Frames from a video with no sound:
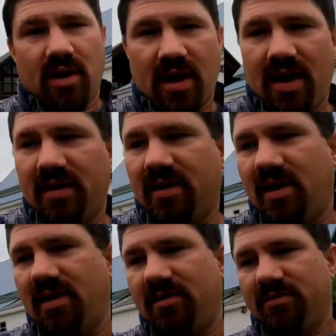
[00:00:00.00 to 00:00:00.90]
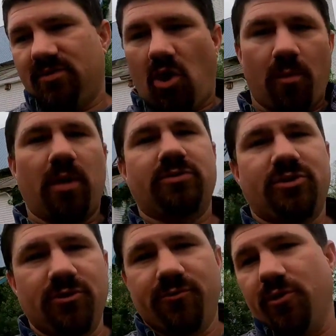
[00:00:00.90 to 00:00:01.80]
and
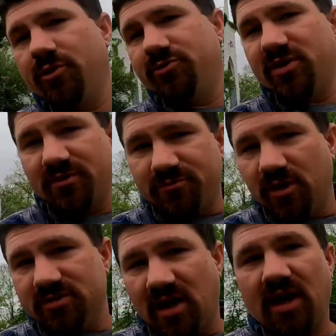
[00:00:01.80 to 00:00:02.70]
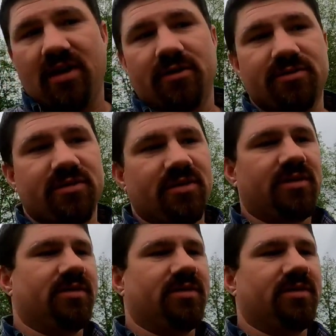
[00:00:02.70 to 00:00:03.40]
almost due for a new set of front tires.